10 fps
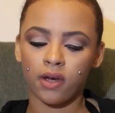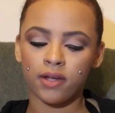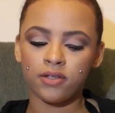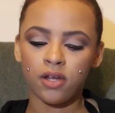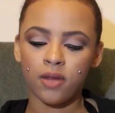
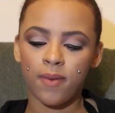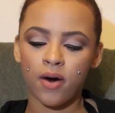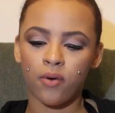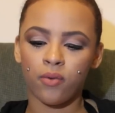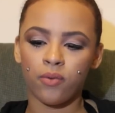It's all
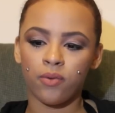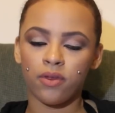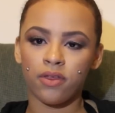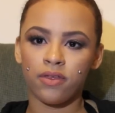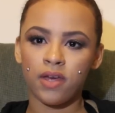about
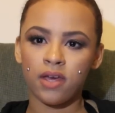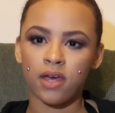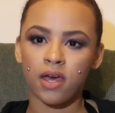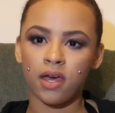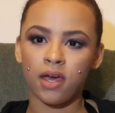
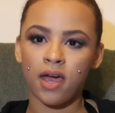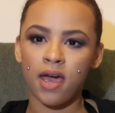thinking.